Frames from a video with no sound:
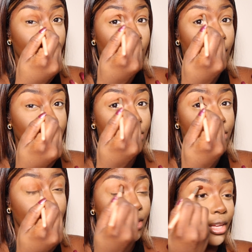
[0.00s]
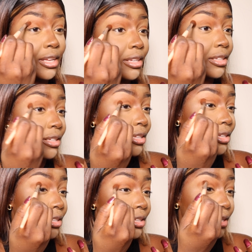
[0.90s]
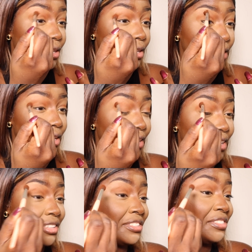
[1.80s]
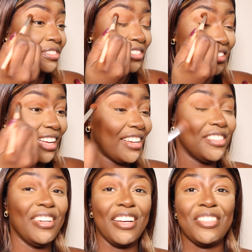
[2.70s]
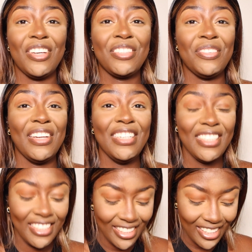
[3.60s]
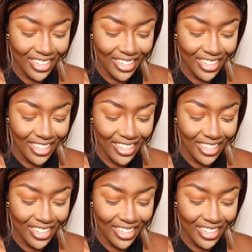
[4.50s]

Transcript: I just like I don't know how to explain it.